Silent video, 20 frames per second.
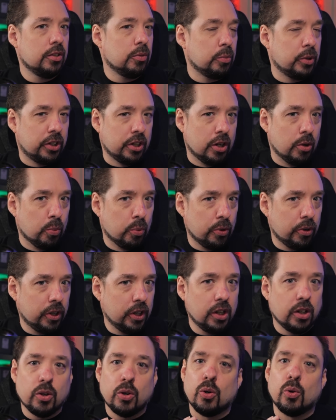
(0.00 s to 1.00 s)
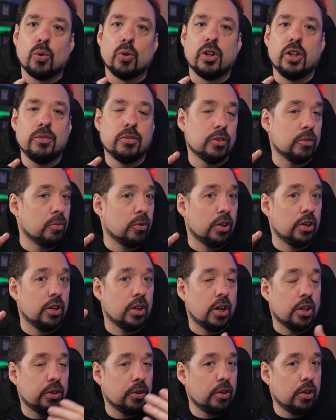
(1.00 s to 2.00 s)
without worry or even run
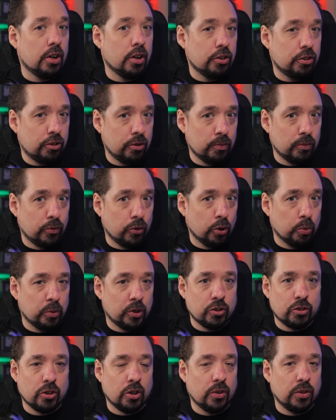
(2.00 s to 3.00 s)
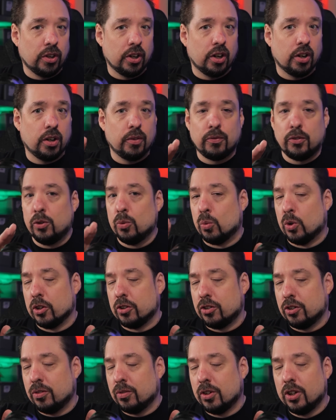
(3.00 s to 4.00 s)
other custom firmwares on there if you want
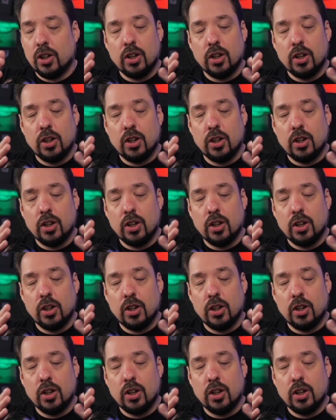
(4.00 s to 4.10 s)
to.